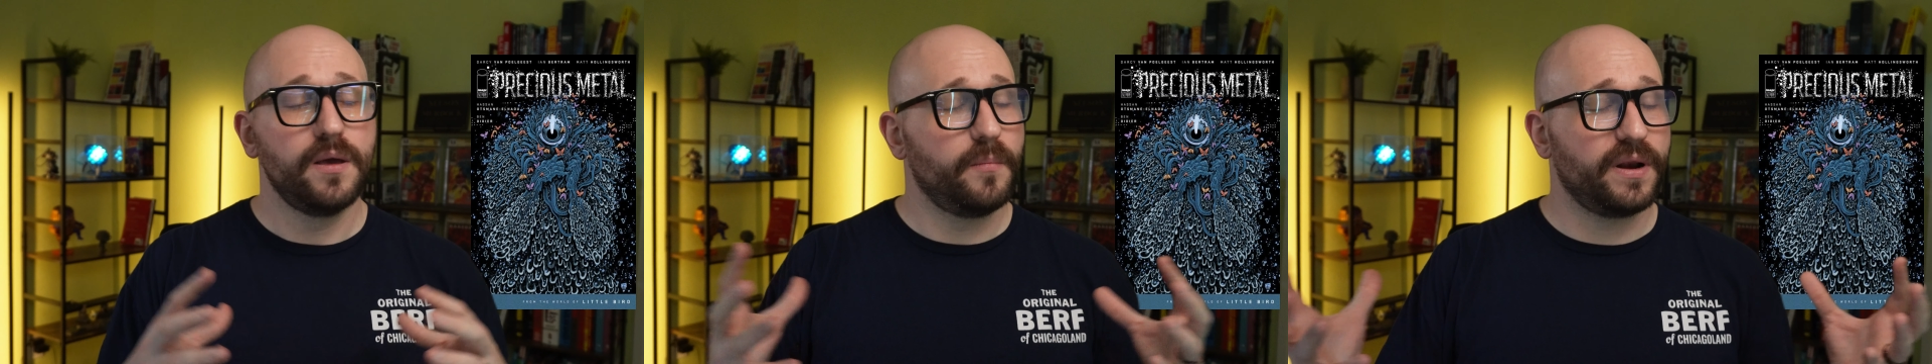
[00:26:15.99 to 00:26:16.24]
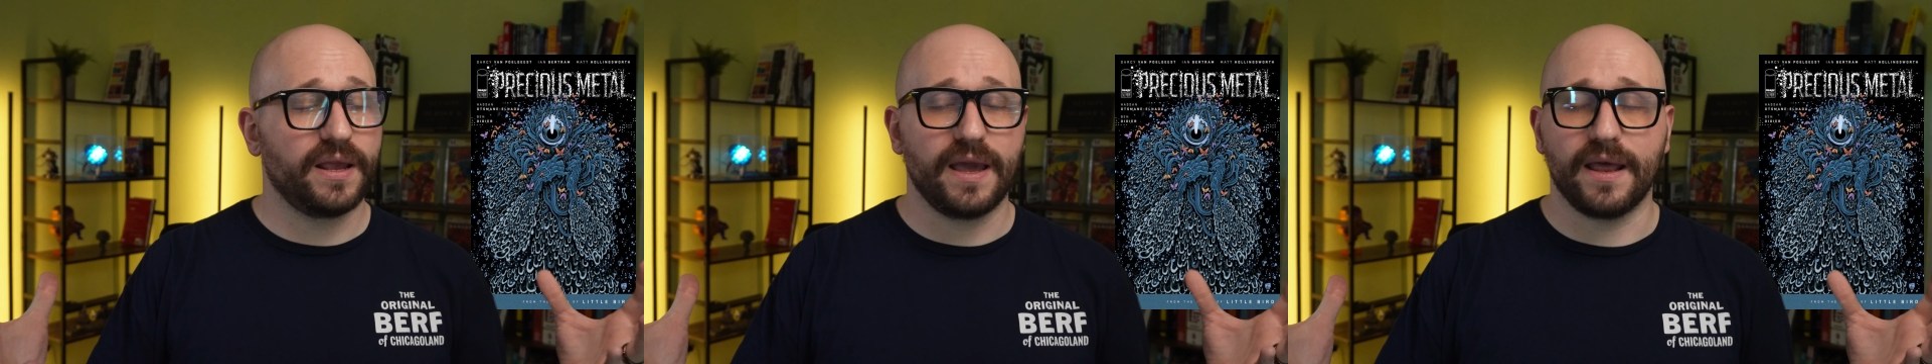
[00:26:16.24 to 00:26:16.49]

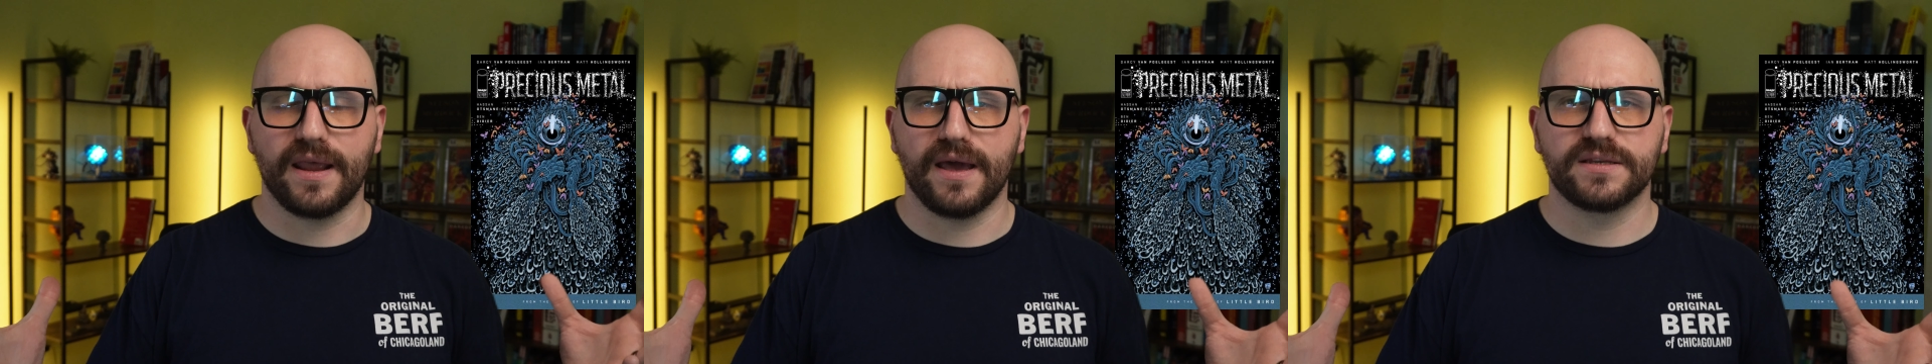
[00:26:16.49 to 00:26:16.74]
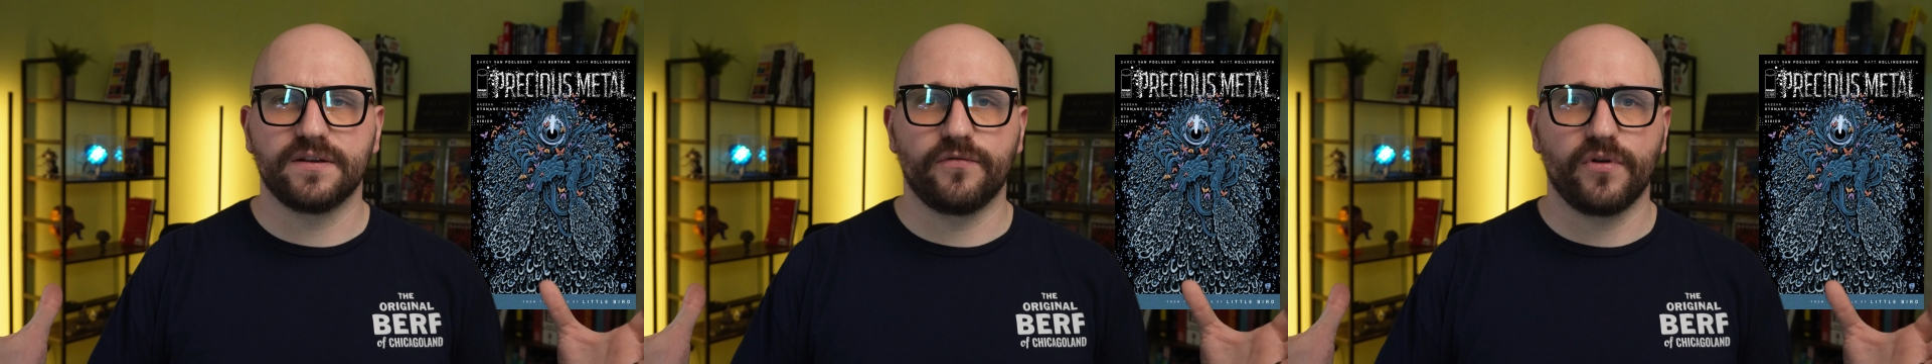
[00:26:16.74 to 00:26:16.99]
But again,
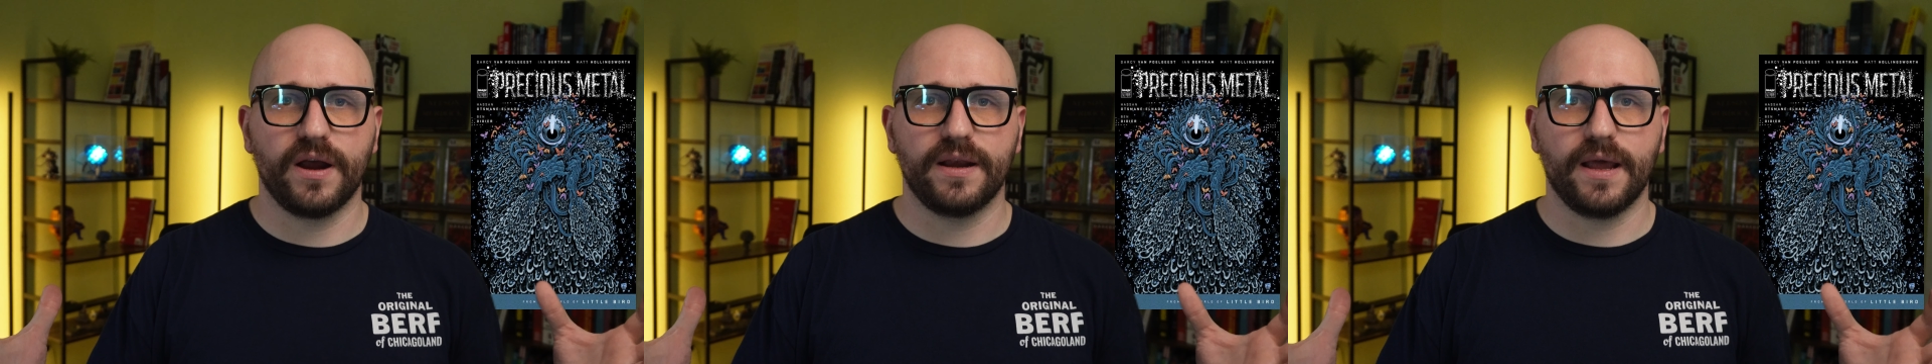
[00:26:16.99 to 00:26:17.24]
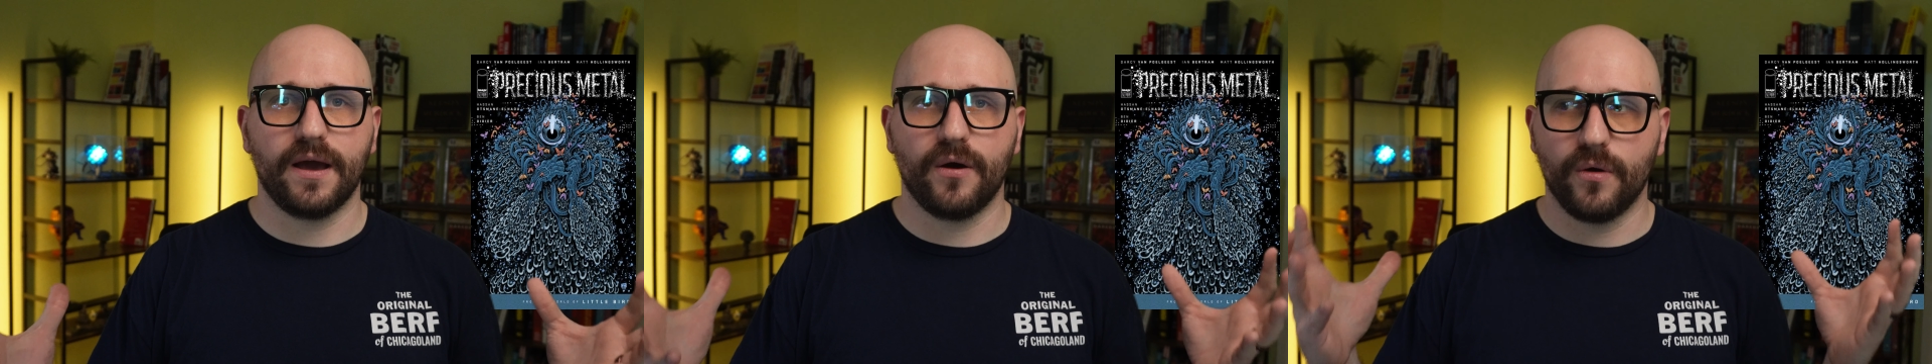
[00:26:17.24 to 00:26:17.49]
as of right
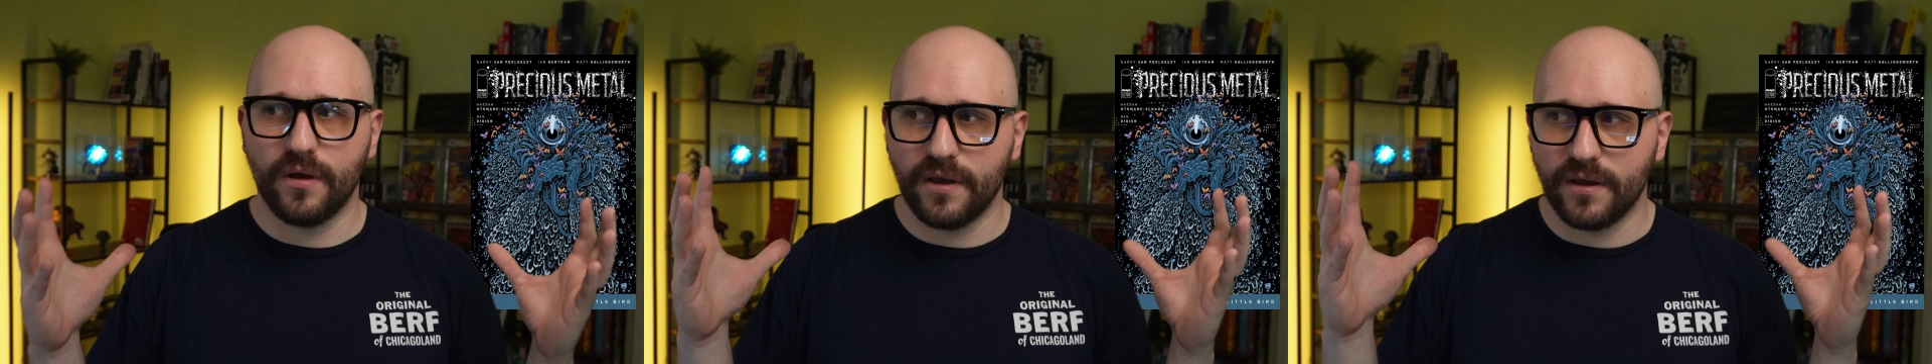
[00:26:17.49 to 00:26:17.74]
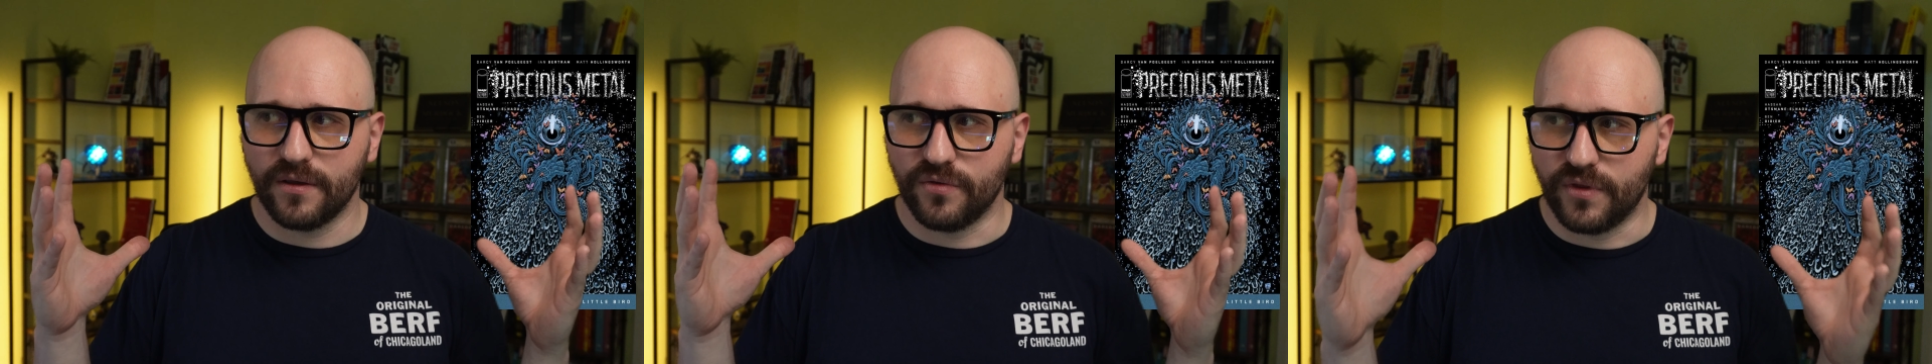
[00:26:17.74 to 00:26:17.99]
now,
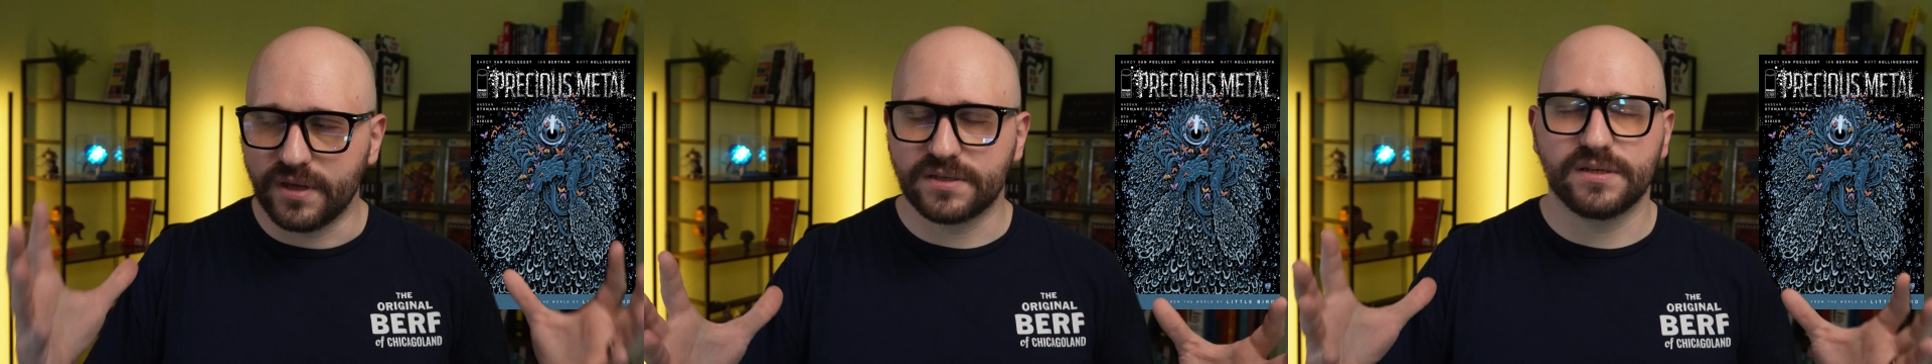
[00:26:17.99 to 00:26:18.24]
this